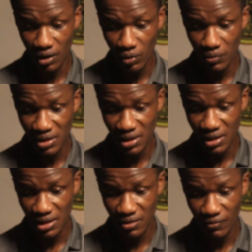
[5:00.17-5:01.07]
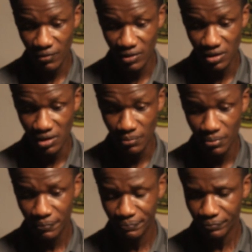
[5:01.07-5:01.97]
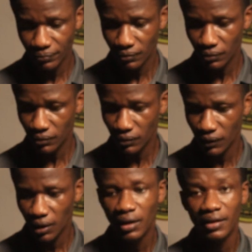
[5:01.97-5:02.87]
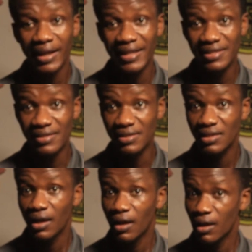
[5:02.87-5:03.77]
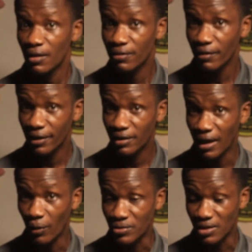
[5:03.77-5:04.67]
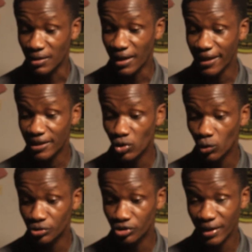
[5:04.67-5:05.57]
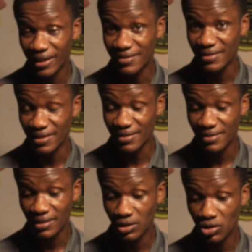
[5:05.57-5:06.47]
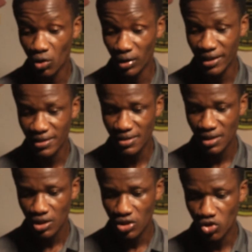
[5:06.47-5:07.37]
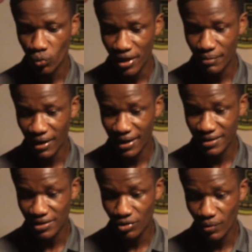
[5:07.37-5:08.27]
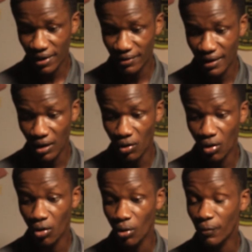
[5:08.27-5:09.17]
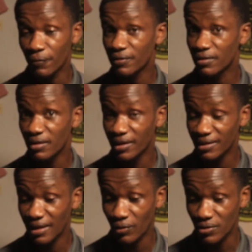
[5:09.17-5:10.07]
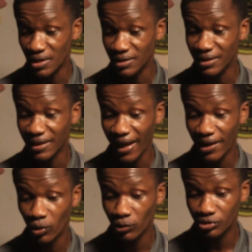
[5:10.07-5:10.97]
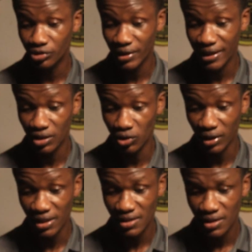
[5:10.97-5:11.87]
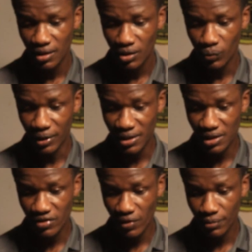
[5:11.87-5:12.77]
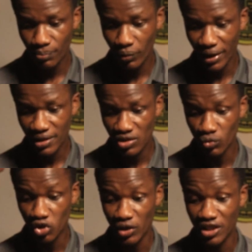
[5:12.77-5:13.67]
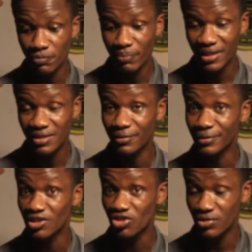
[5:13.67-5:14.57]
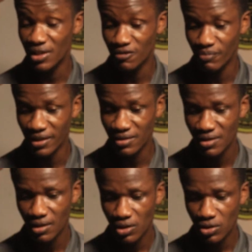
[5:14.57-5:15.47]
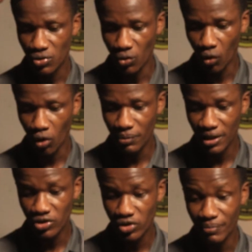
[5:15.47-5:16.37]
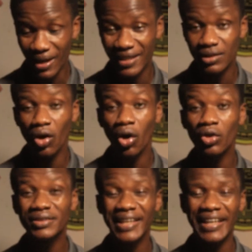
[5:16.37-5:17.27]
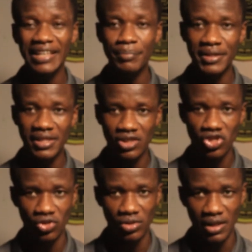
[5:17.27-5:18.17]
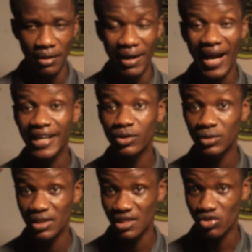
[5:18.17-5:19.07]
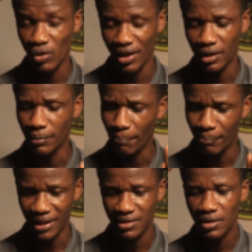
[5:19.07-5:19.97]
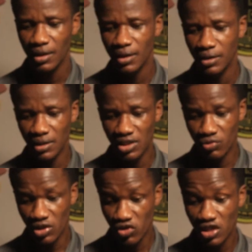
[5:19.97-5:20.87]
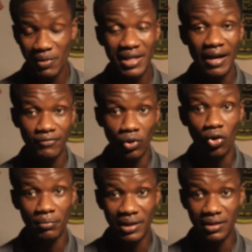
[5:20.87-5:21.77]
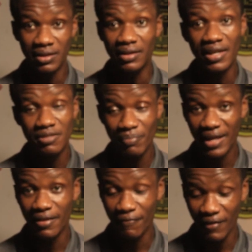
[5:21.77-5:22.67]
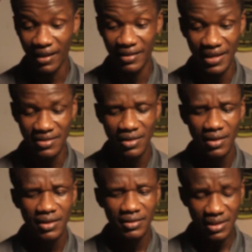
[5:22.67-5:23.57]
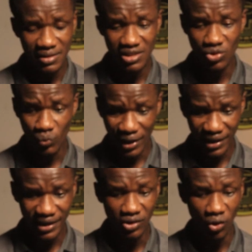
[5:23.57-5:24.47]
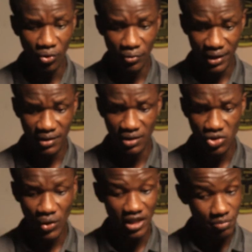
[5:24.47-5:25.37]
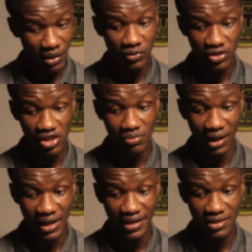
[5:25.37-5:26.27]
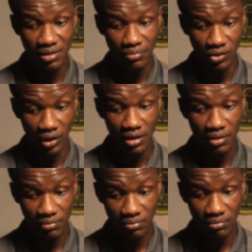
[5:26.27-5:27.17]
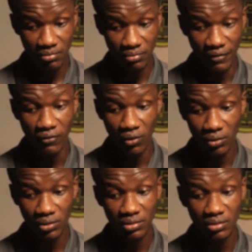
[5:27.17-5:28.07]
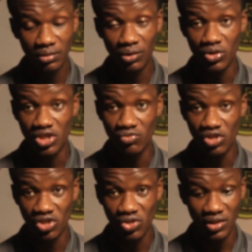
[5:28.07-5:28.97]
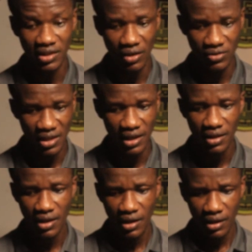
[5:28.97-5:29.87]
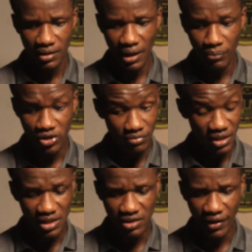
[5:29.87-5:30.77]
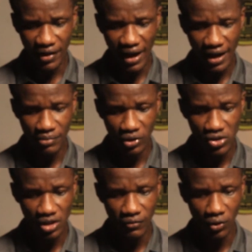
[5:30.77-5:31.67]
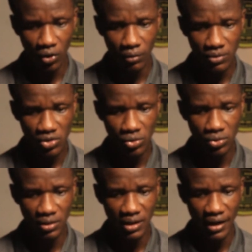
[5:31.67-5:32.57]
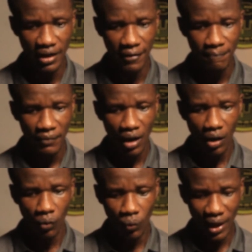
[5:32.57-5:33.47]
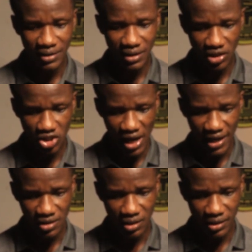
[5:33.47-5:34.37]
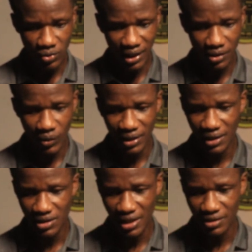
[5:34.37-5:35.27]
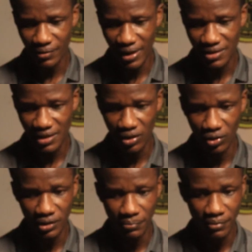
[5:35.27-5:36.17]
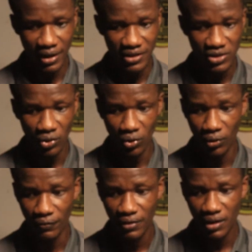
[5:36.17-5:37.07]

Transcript: where we see this very deep, that is $3,816 to where the market is right now of $3,900. Within this very point, we should expect retracement to come into the market on the immediate short time. I know this is weekend, but this retracement have to come in despite the fact that this is weekend already. So expect retracement, guys, okay, before continuation to the downside. That possibility is very high because if you come to the 1-day chart, look at the 1-day chart right here on the price of